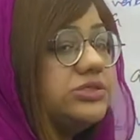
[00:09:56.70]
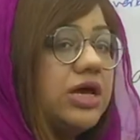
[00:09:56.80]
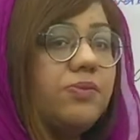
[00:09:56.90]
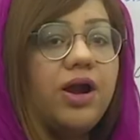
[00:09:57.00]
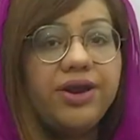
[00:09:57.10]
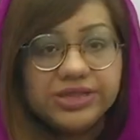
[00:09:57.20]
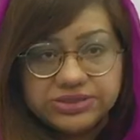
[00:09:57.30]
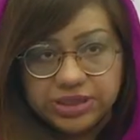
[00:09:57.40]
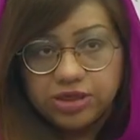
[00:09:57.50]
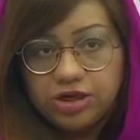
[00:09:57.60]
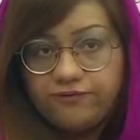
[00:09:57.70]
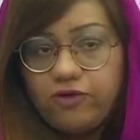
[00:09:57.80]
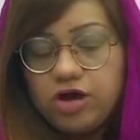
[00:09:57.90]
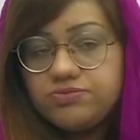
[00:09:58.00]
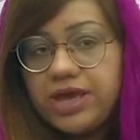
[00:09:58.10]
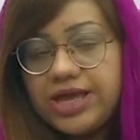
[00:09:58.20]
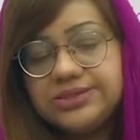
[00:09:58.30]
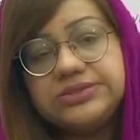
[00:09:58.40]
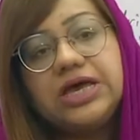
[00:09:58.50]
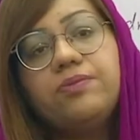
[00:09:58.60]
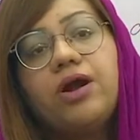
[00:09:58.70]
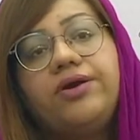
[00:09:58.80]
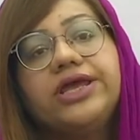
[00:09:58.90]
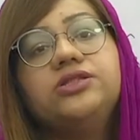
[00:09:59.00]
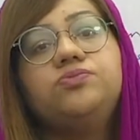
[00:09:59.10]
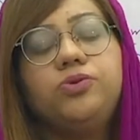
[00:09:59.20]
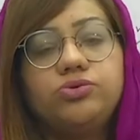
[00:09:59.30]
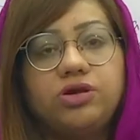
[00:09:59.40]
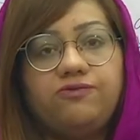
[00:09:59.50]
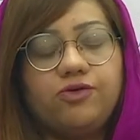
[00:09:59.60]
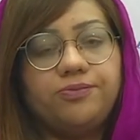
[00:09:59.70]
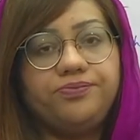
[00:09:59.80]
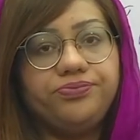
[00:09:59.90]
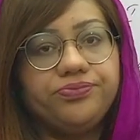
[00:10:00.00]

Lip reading: Some are in singular form and some are in plural form.